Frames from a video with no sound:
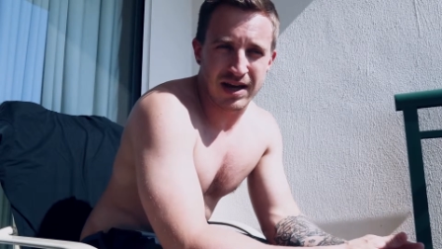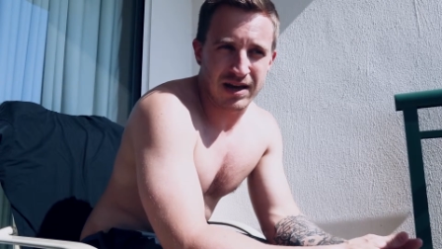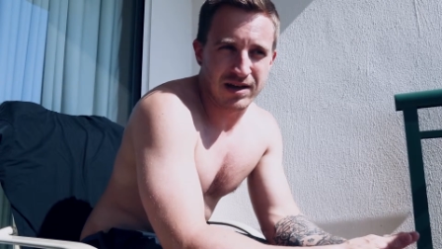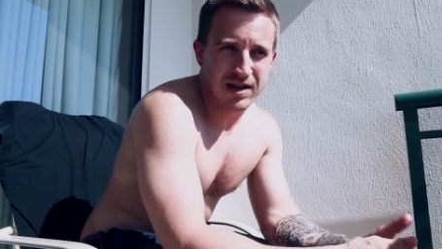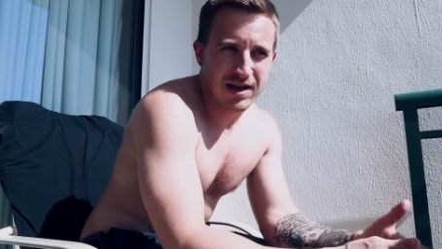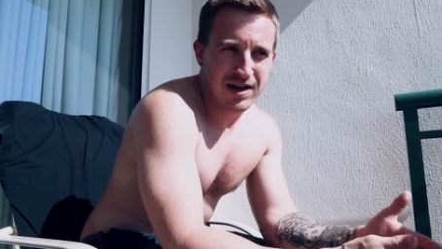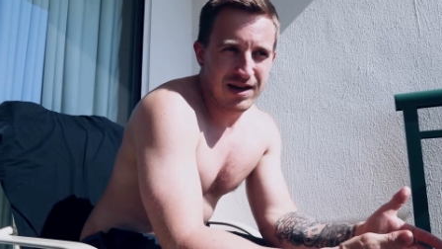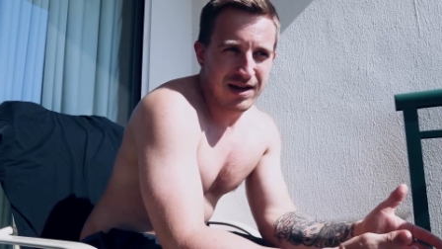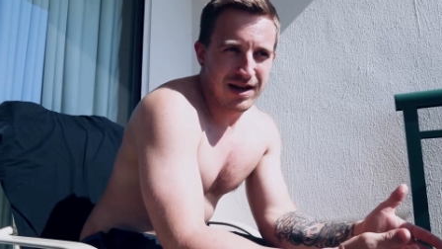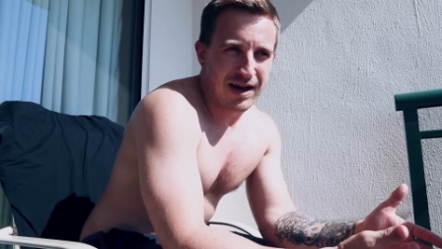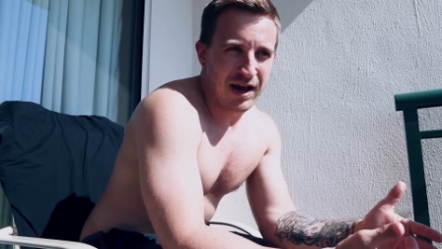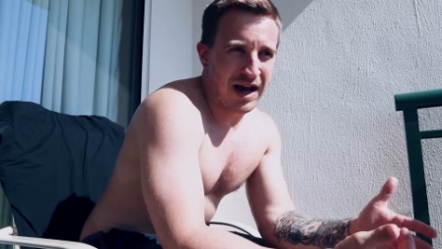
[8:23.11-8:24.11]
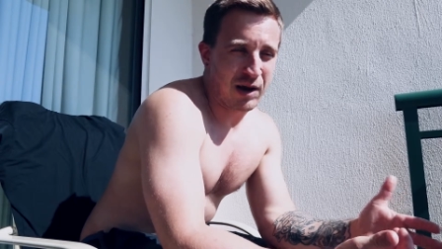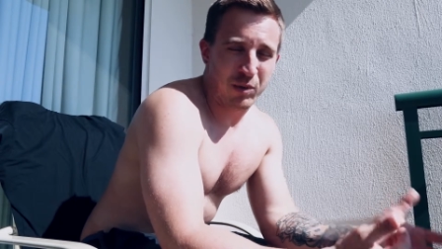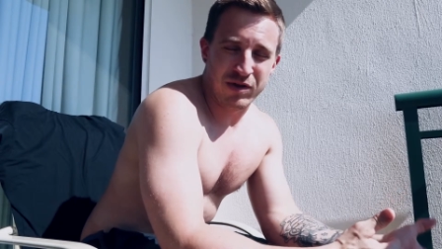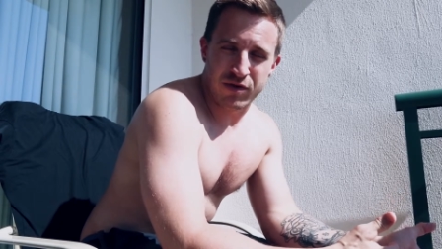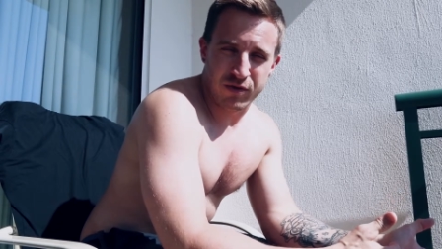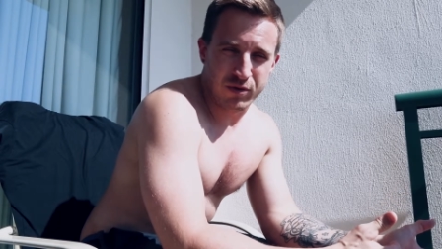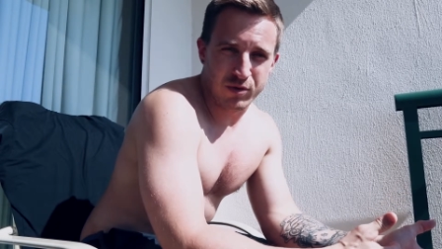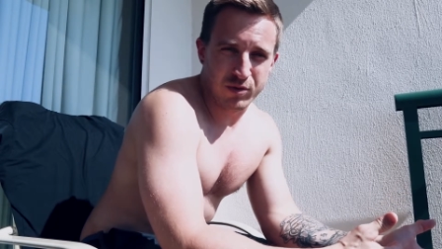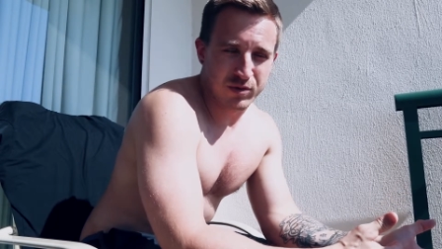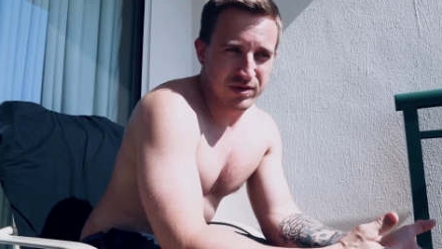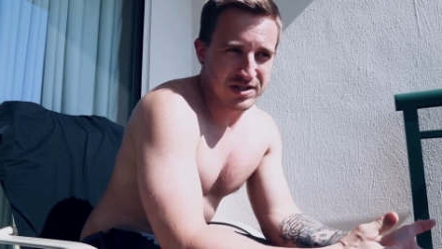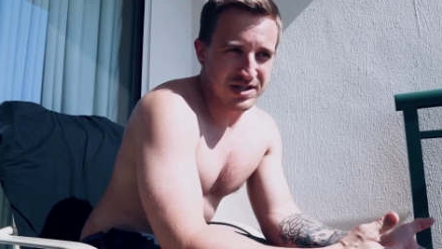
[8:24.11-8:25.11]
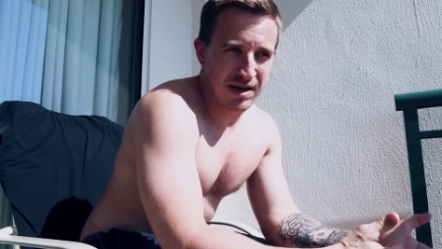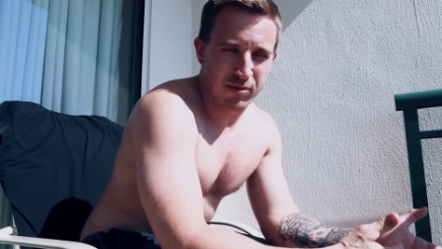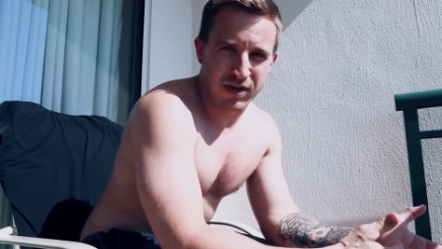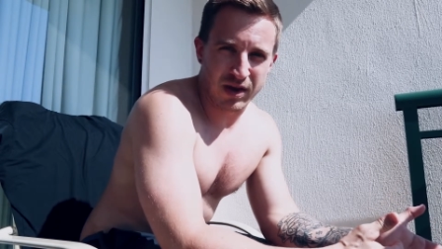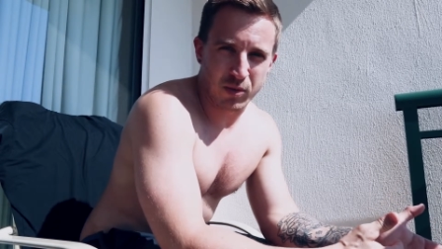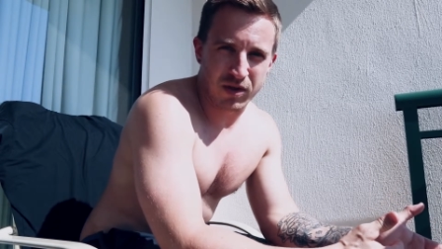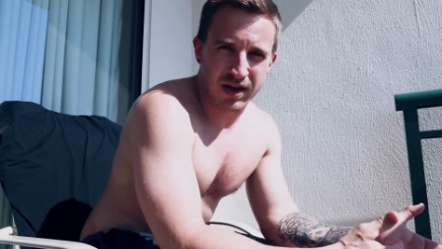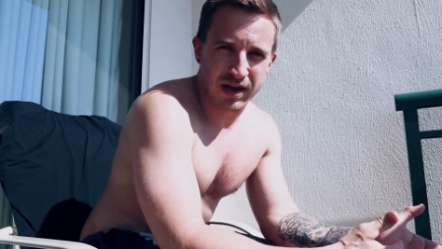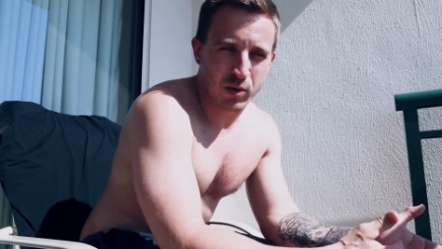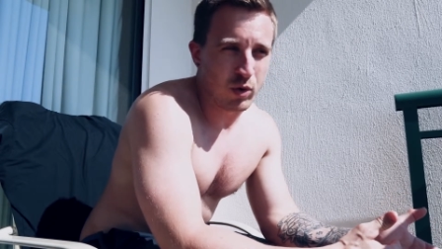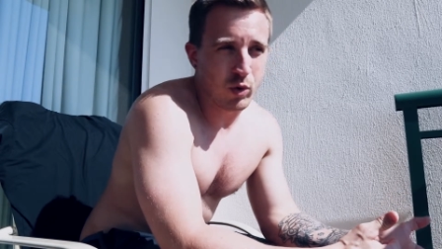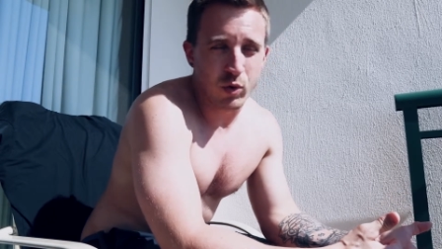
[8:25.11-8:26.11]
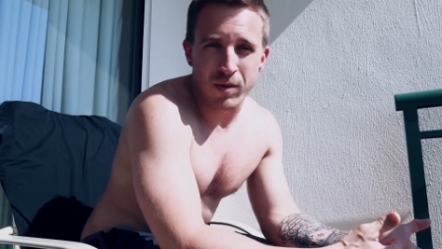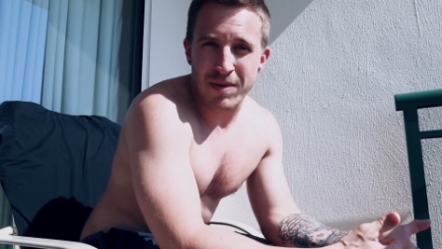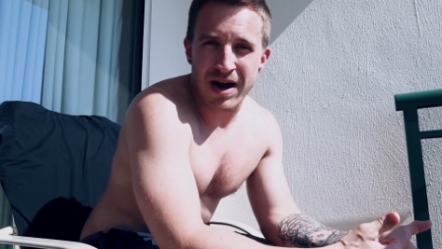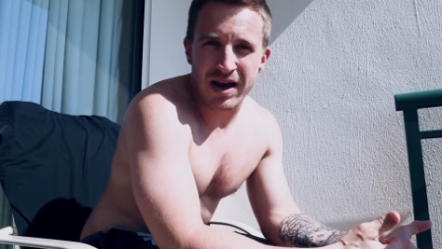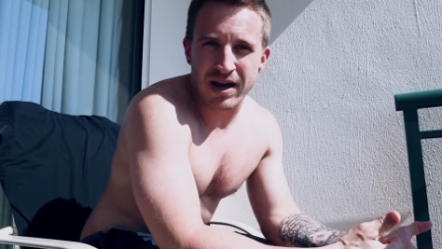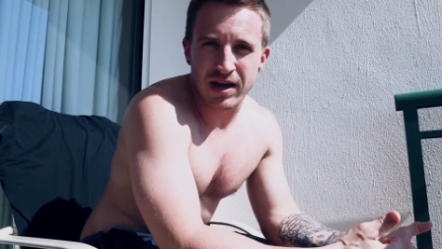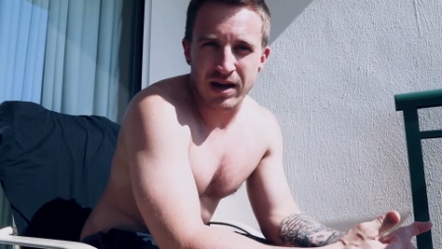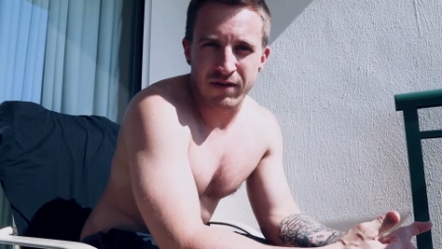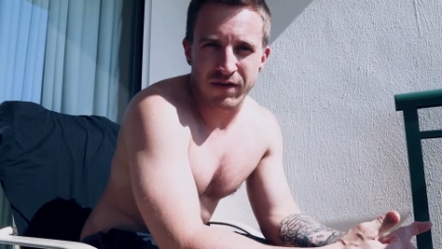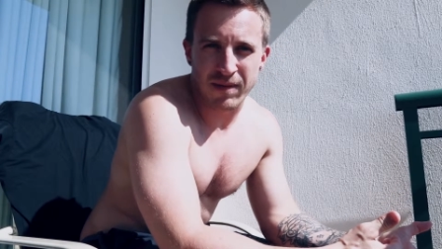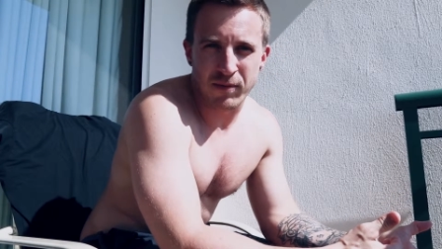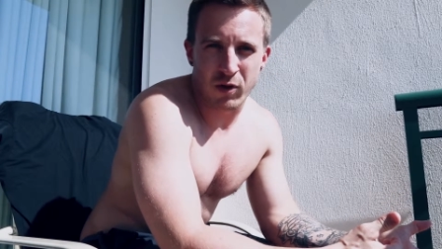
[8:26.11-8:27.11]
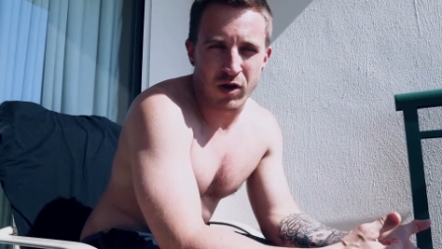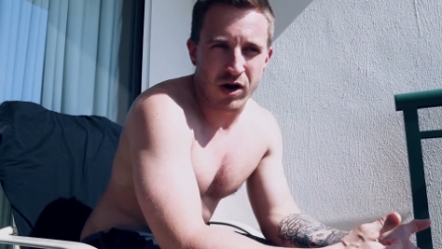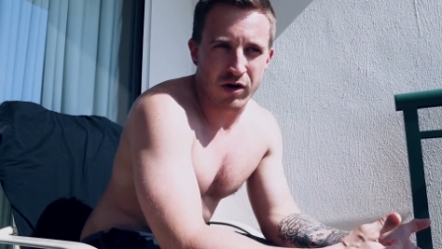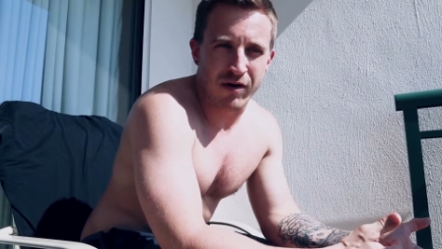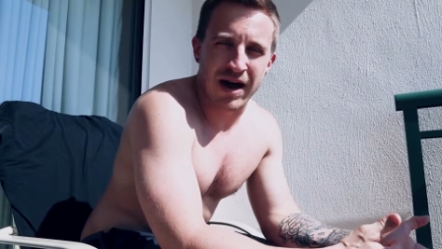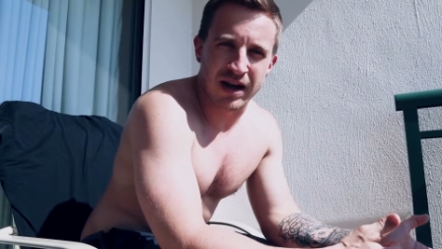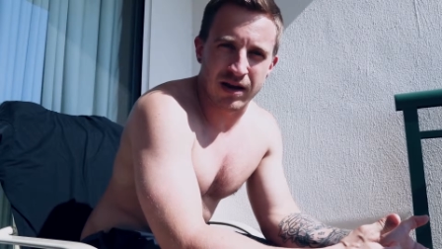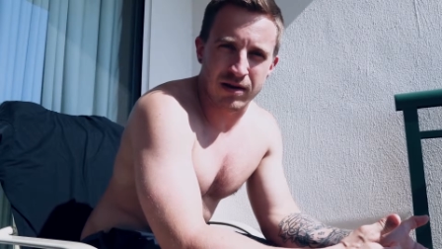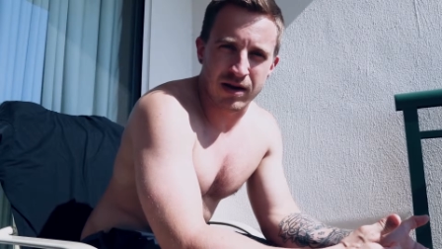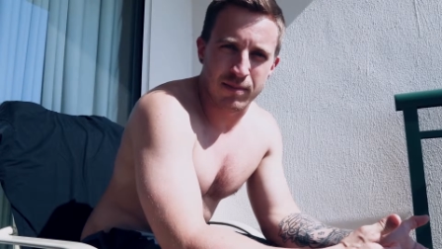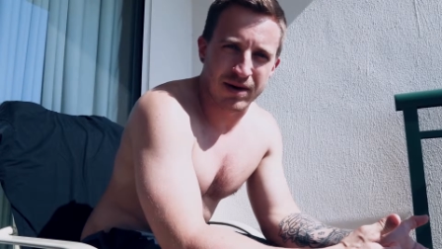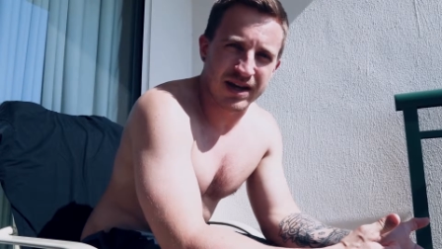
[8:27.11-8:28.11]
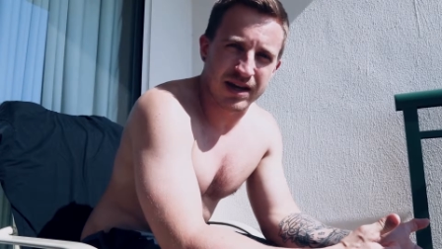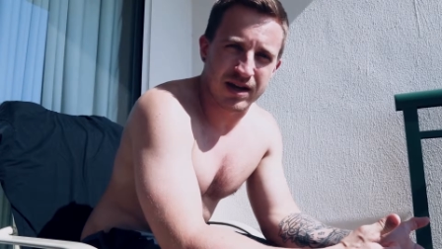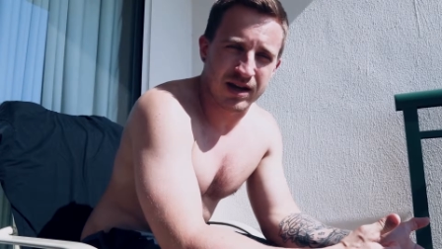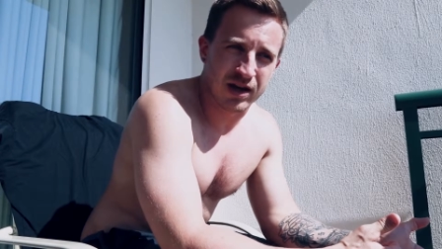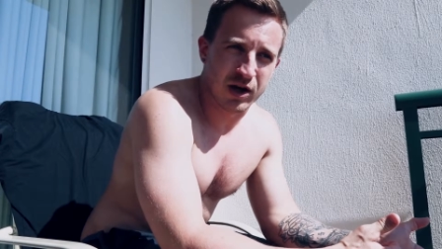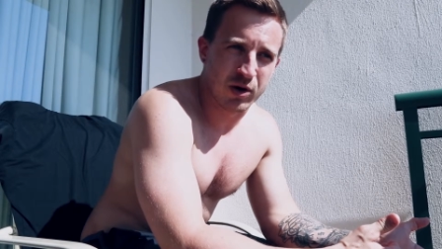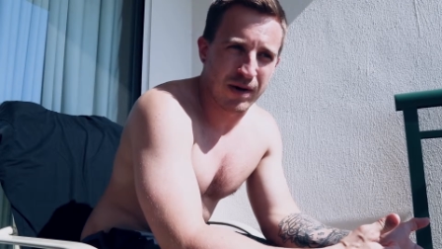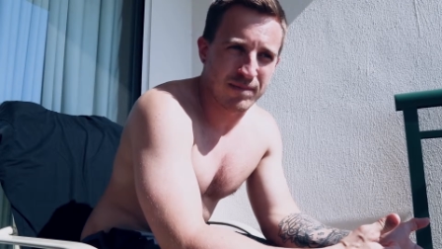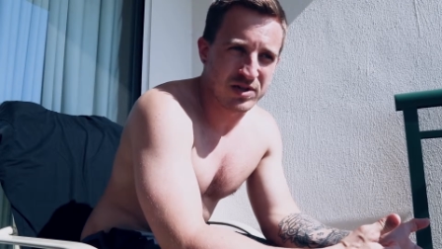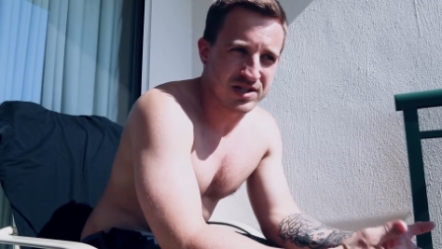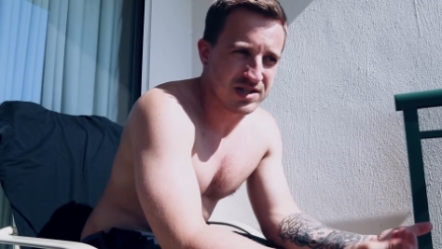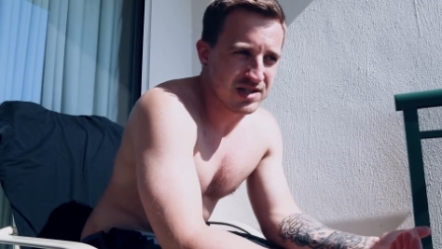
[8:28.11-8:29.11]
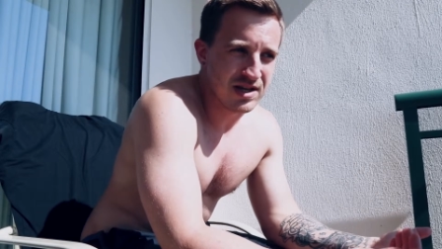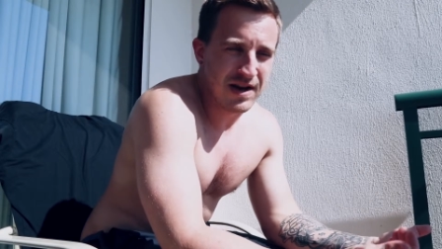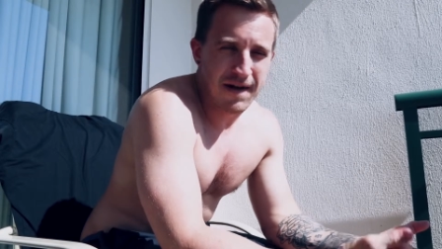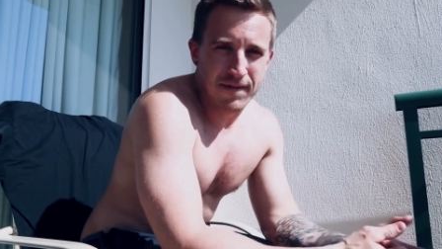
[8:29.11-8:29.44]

And I went through the same thing with, like, well, who am I if I'm no longer riding a bike? You know, I'm just